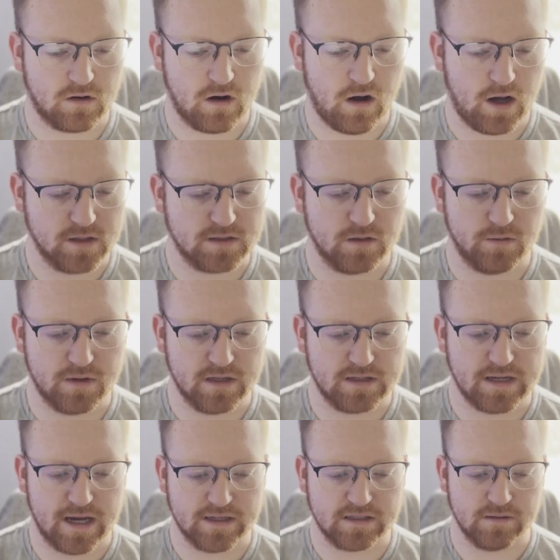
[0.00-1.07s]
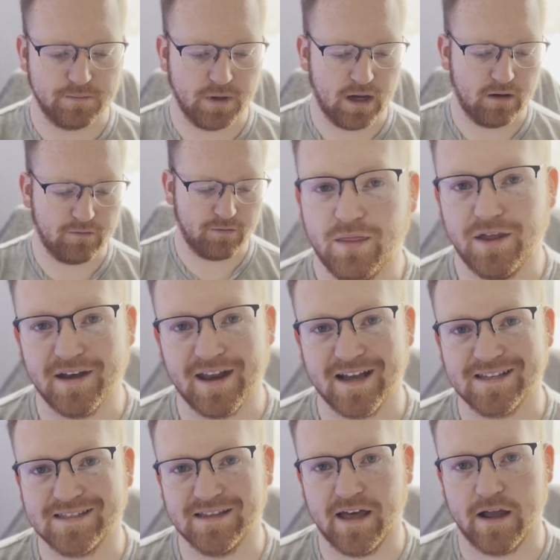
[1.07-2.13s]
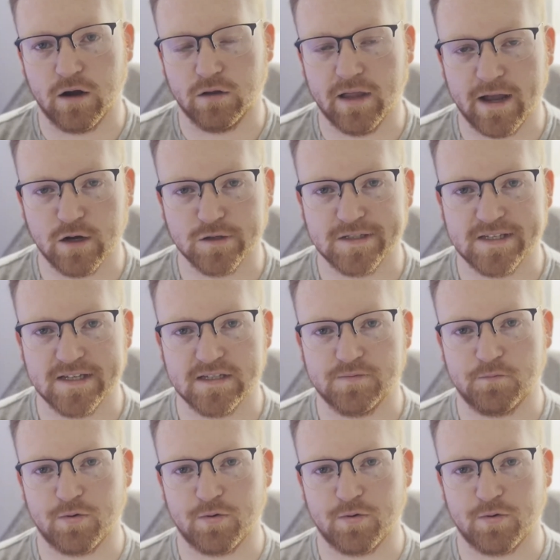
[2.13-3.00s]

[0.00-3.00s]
are also in the text above. The next layer, layer 6,